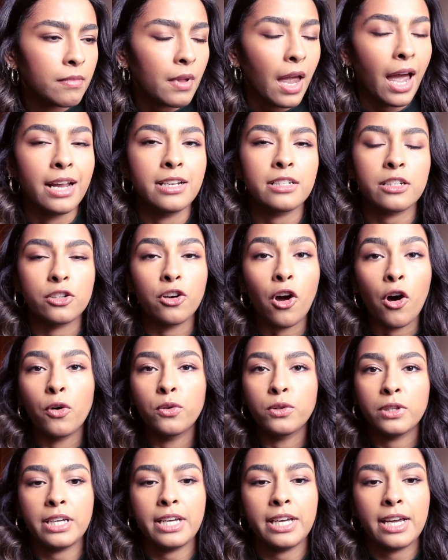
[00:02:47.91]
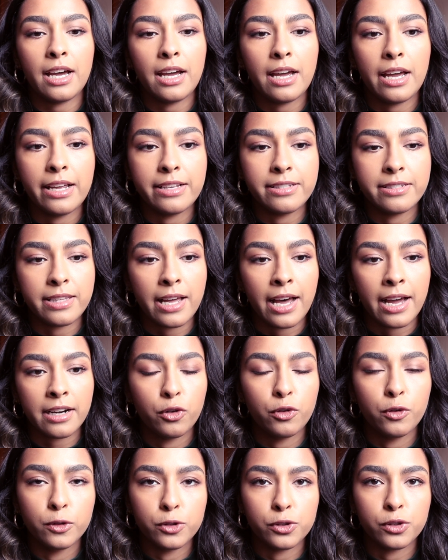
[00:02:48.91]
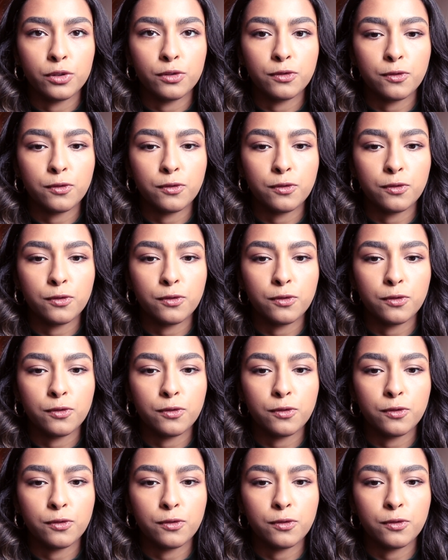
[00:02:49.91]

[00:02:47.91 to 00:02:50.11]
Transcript: And not only is that crucial